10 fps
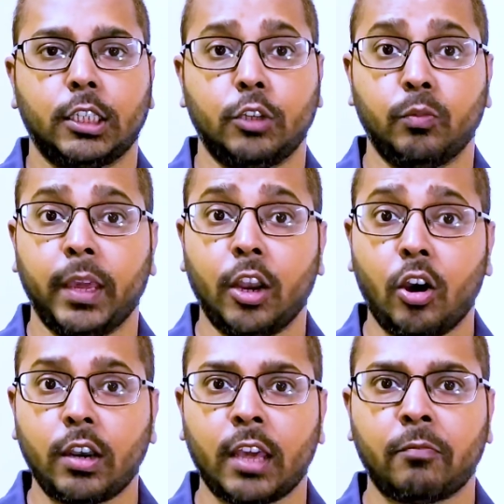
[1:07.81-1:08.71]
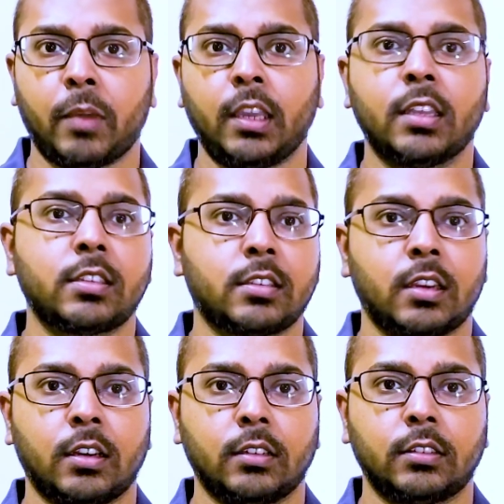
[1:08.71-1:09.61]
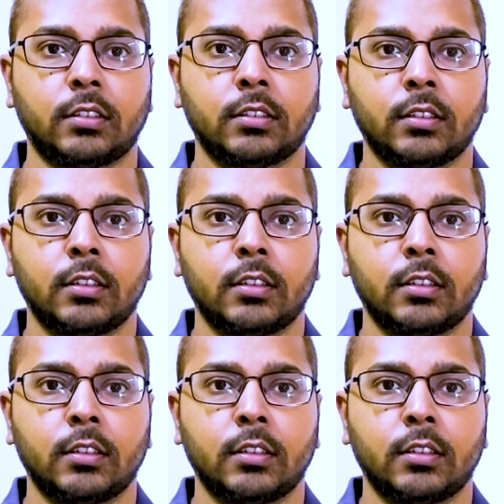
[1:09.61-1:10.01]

You may not have minus charge,